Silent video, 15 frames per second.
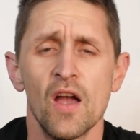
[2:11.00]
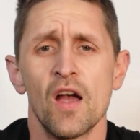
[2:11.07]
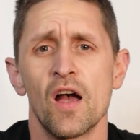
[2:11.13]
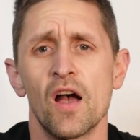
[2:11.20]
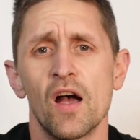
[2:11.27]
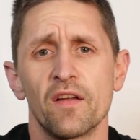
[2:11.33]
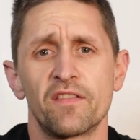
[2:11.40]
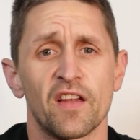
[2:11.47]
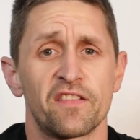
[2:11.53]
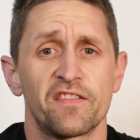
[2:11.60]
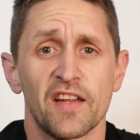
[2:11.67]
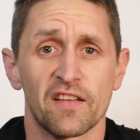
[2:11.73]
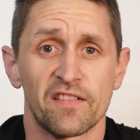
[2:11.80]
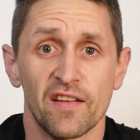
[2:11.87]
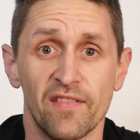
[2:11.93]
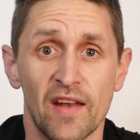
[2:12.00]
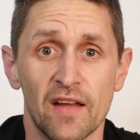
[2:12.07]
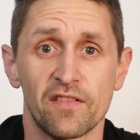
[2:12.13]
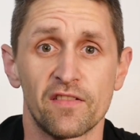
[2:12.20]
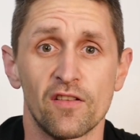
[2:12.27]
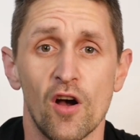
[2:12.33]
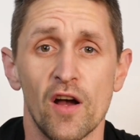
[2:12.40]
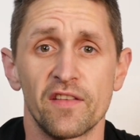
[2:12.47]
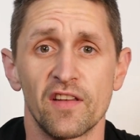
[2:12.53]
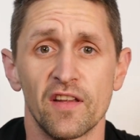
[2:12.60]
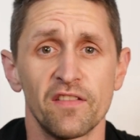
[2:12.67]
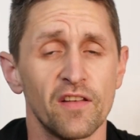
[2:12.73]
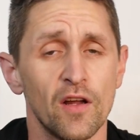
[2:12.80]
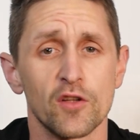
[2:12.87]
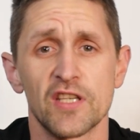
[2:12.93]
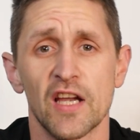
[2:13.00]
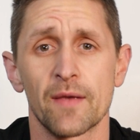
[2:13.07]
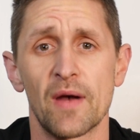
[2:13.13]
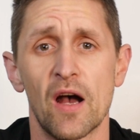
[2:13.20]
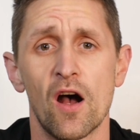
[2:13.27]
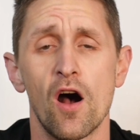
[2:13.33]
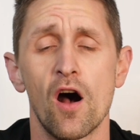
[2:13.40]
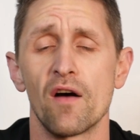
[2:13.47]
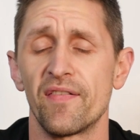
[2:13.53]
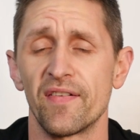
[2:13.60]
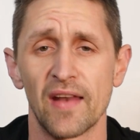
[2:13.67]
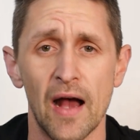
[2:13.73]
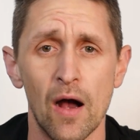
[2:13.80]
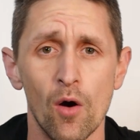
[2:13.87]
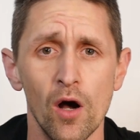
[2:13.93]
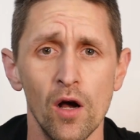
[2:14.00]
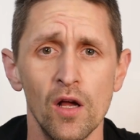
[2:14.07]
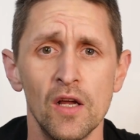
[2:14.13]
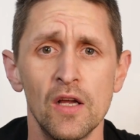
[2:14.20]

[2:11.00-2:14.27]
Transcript: So that's 6 different exercises. That will take about half an hour.